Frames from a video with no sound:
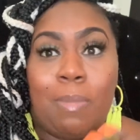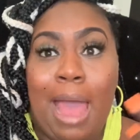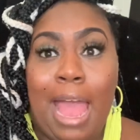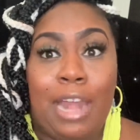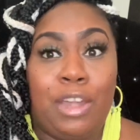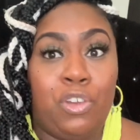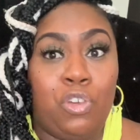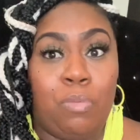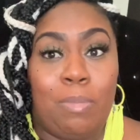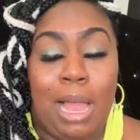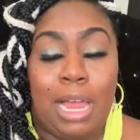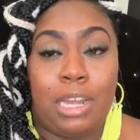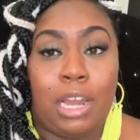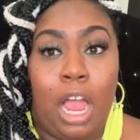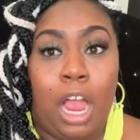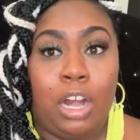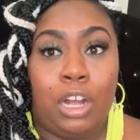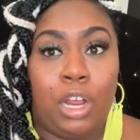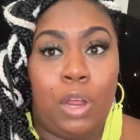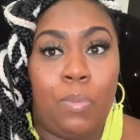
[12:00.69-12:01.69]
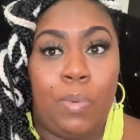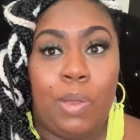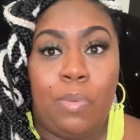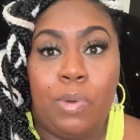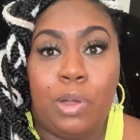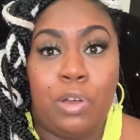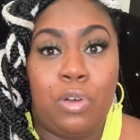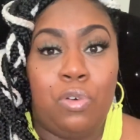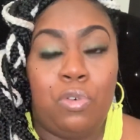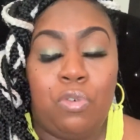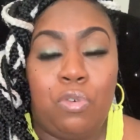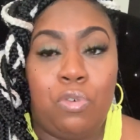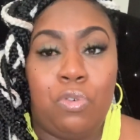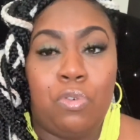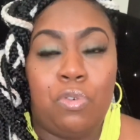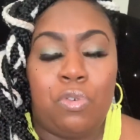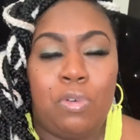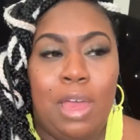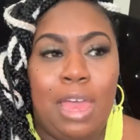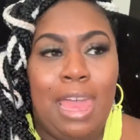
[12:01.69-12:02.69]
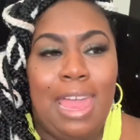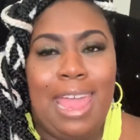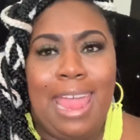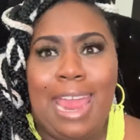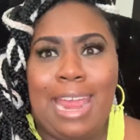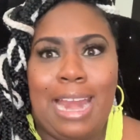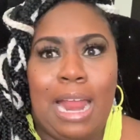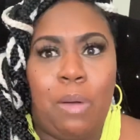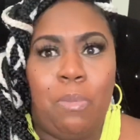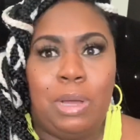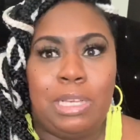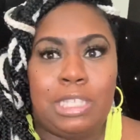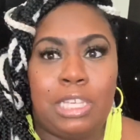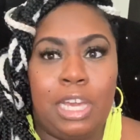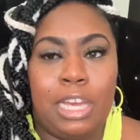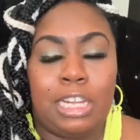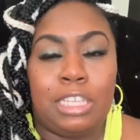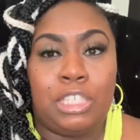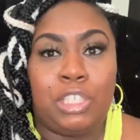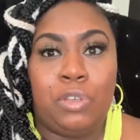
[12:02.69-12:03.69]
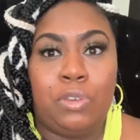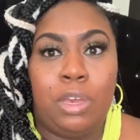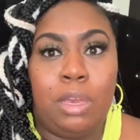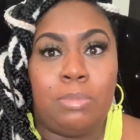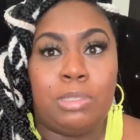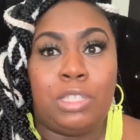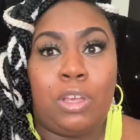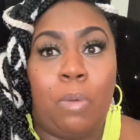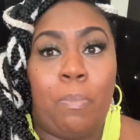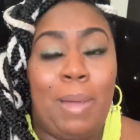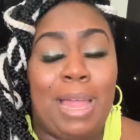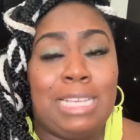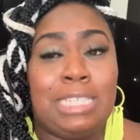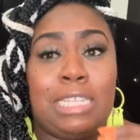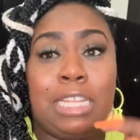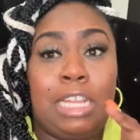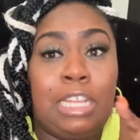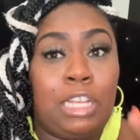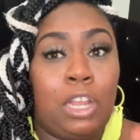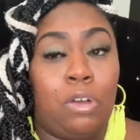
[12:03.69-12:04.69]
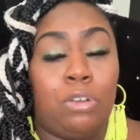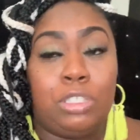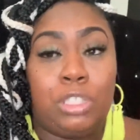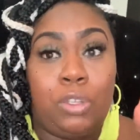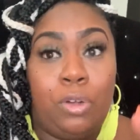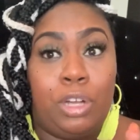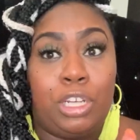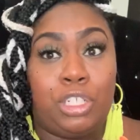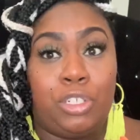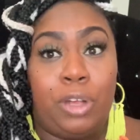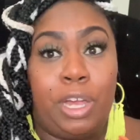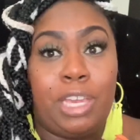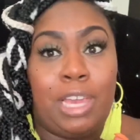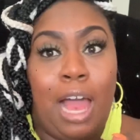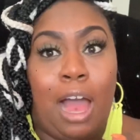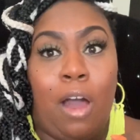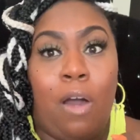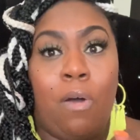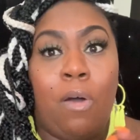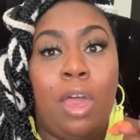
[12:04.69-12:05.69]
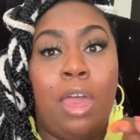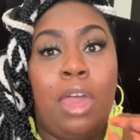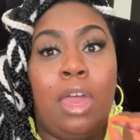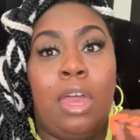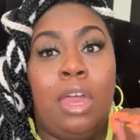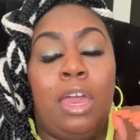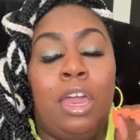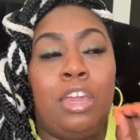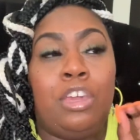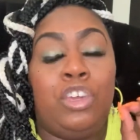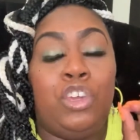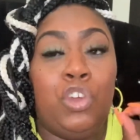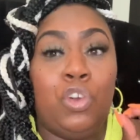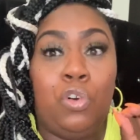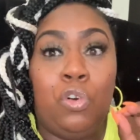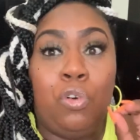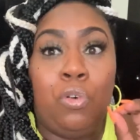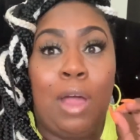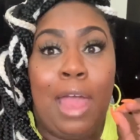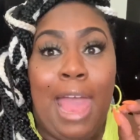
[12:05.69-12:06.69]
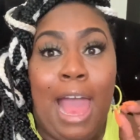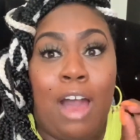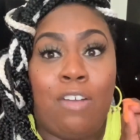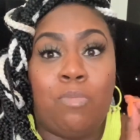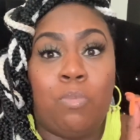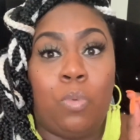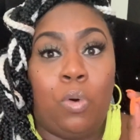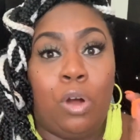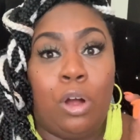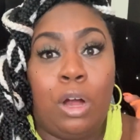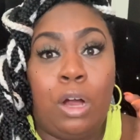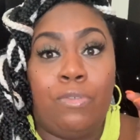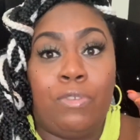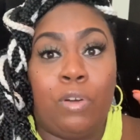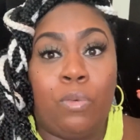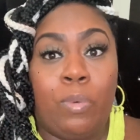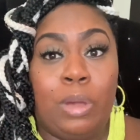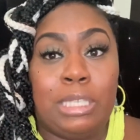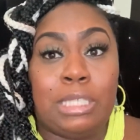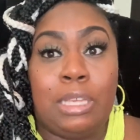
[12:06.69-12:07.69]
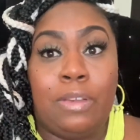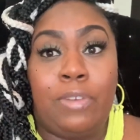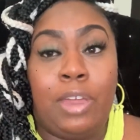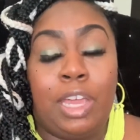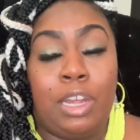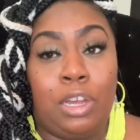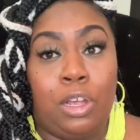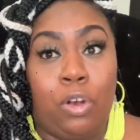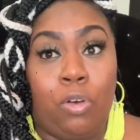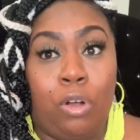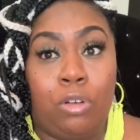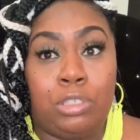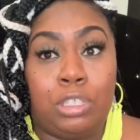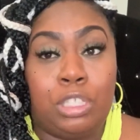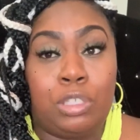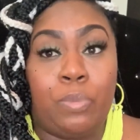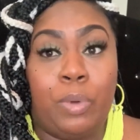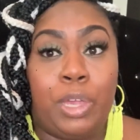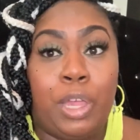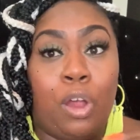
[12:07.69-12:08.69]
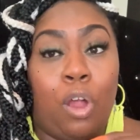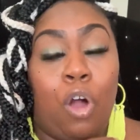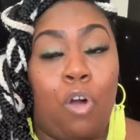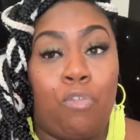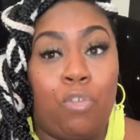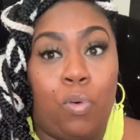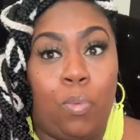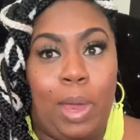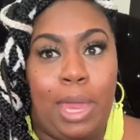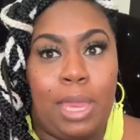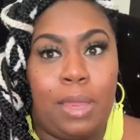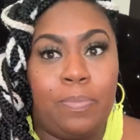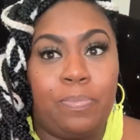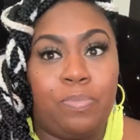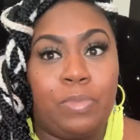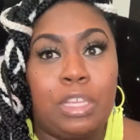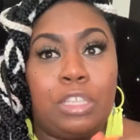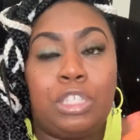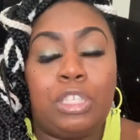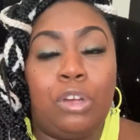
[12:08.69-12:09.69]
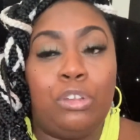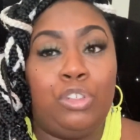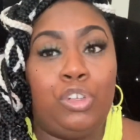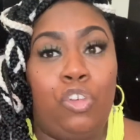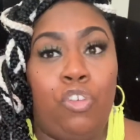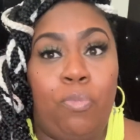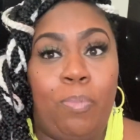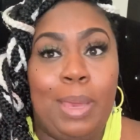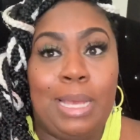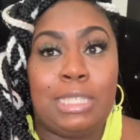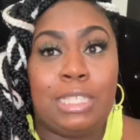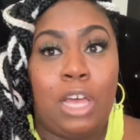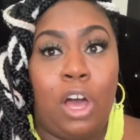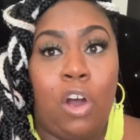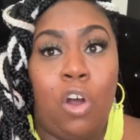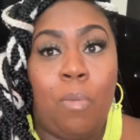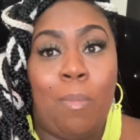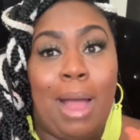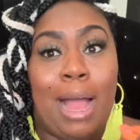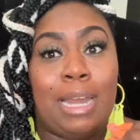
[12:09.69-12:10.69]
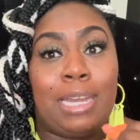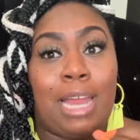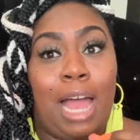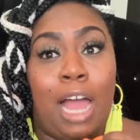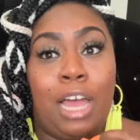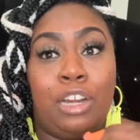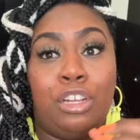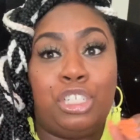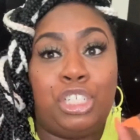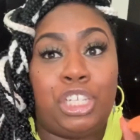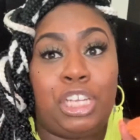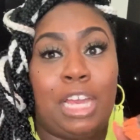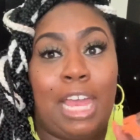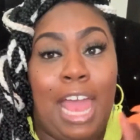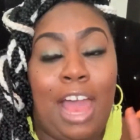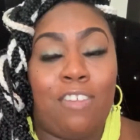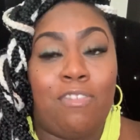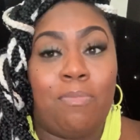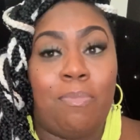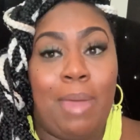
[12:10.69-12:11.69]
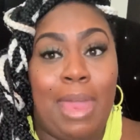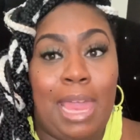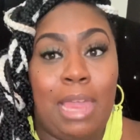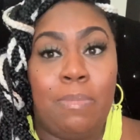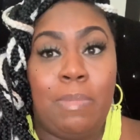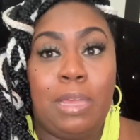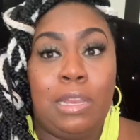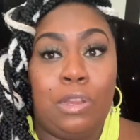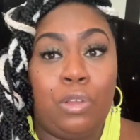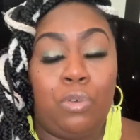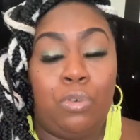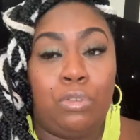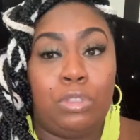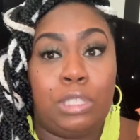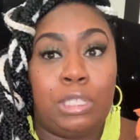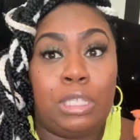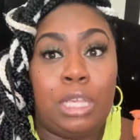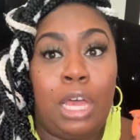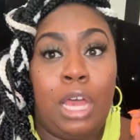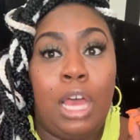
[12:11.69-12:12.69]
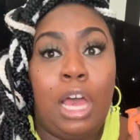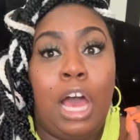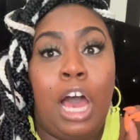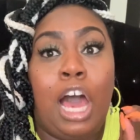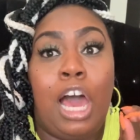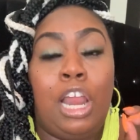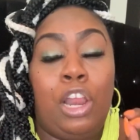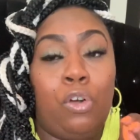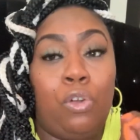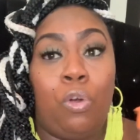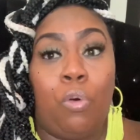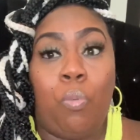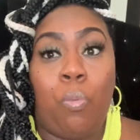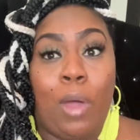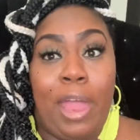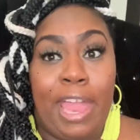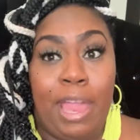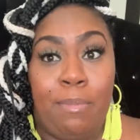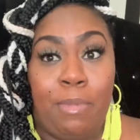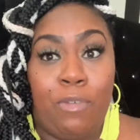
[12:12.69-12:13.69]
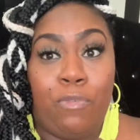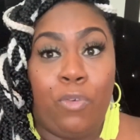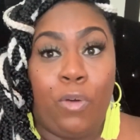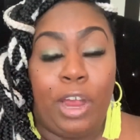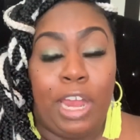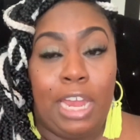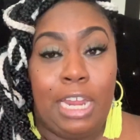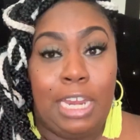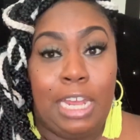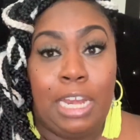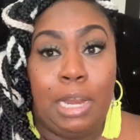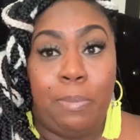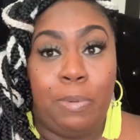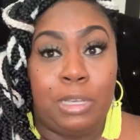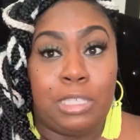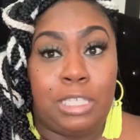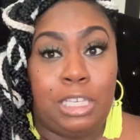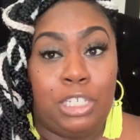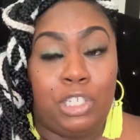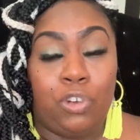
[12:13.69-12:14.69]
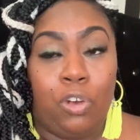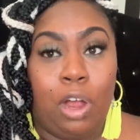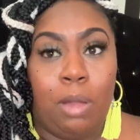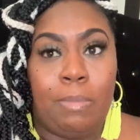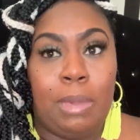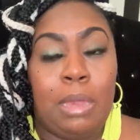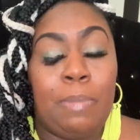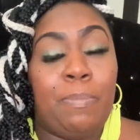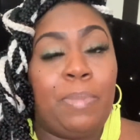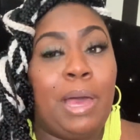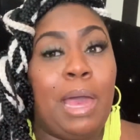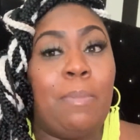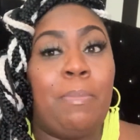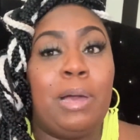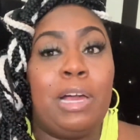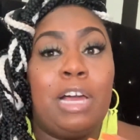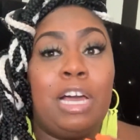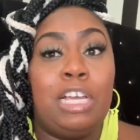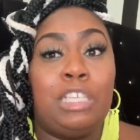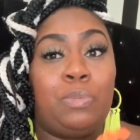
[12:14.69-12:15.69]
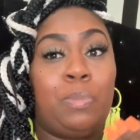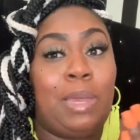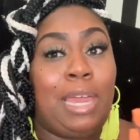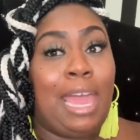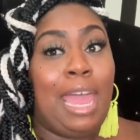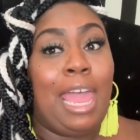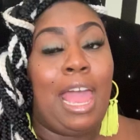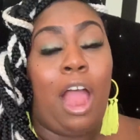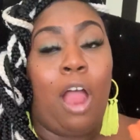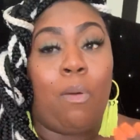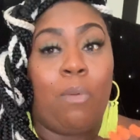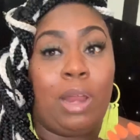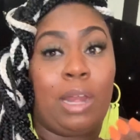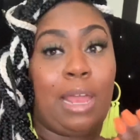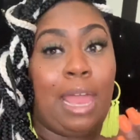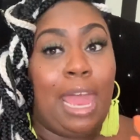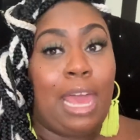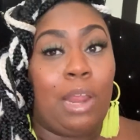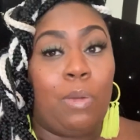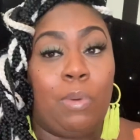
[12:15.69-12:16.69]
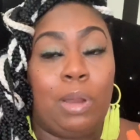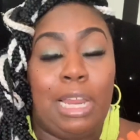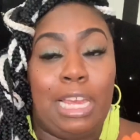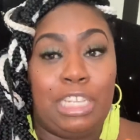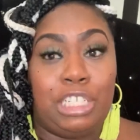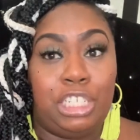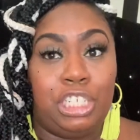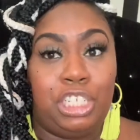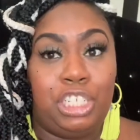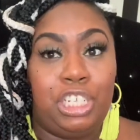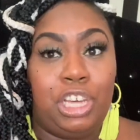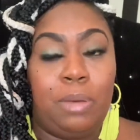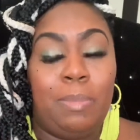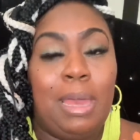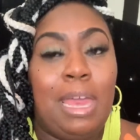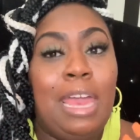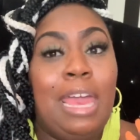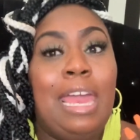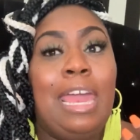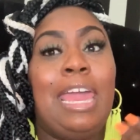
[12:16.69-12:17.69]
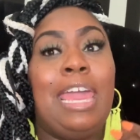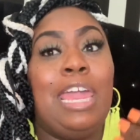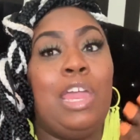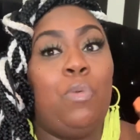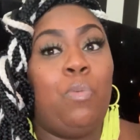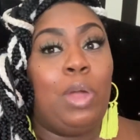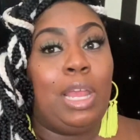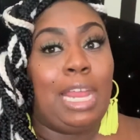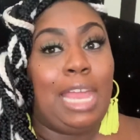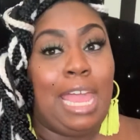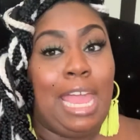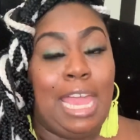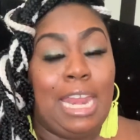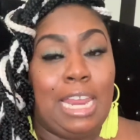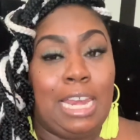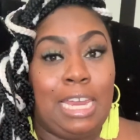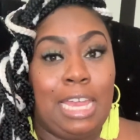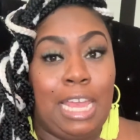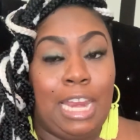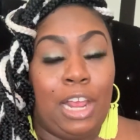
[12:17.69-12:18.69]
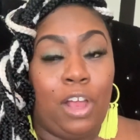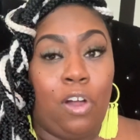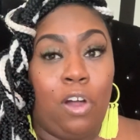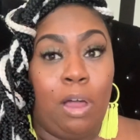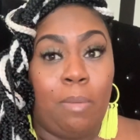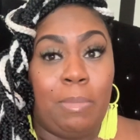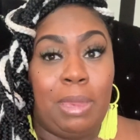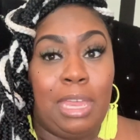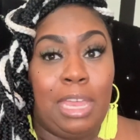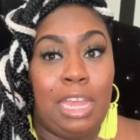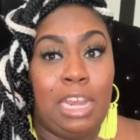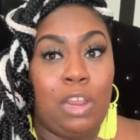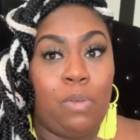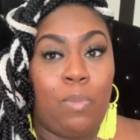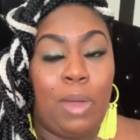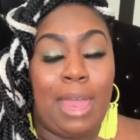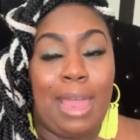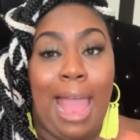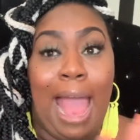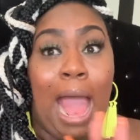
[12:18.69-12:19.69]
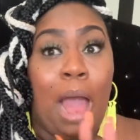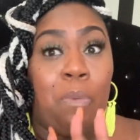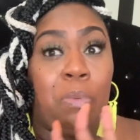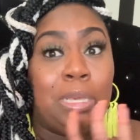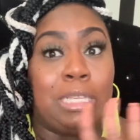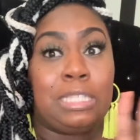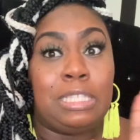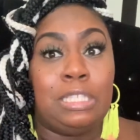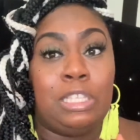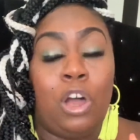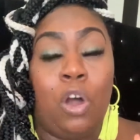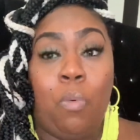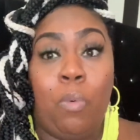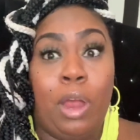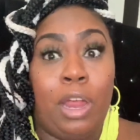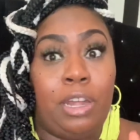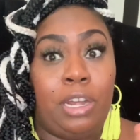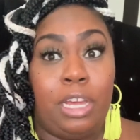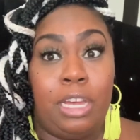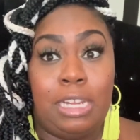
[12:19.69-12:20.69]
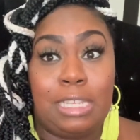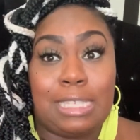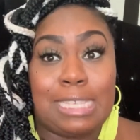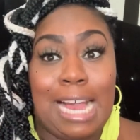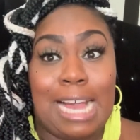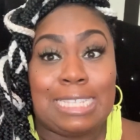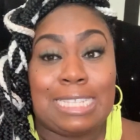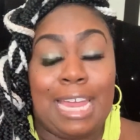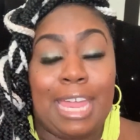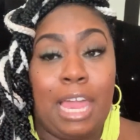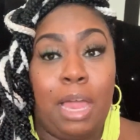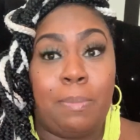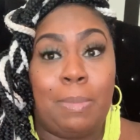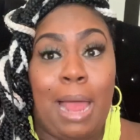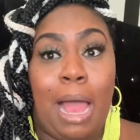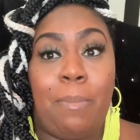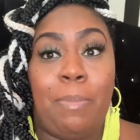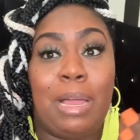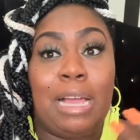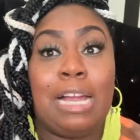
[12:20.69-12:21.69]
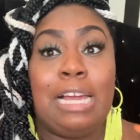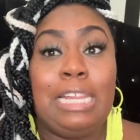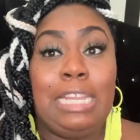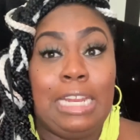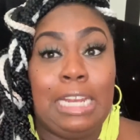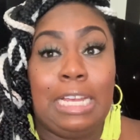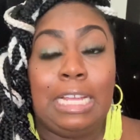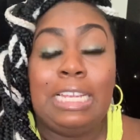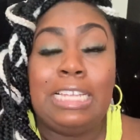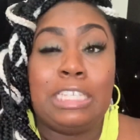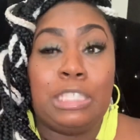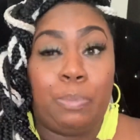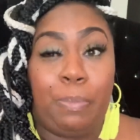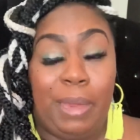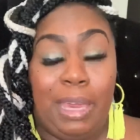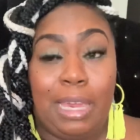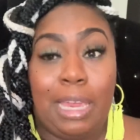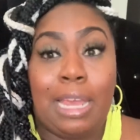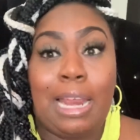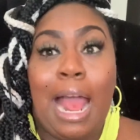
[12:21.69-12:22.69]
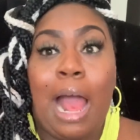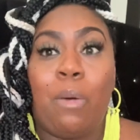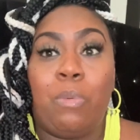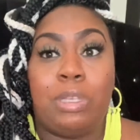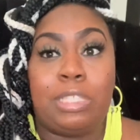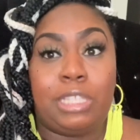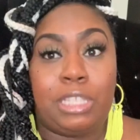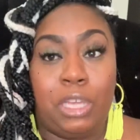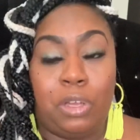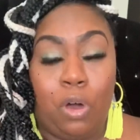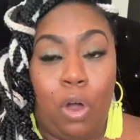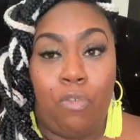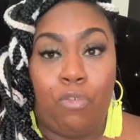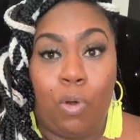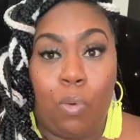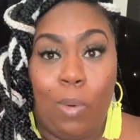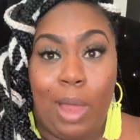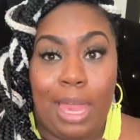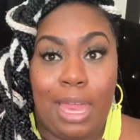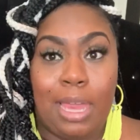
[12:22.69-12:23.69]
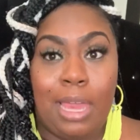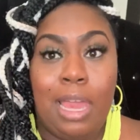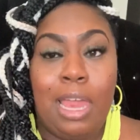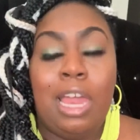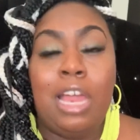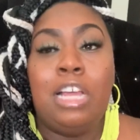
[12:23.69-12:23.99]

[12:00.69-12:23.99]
I knew my doctor. We were cool and I wasn't going to sue him. So basically, long story short, y'all, you have more of a risk of getting necrosis when you're overweight. So truth be told, my doctor should have made me lose a little weight before he did the procedure on me, but because we had already had a relationship, he went ahead and did it on me anyway. I was nowhere near the size I am now, but clinically speaking, I was still overweight.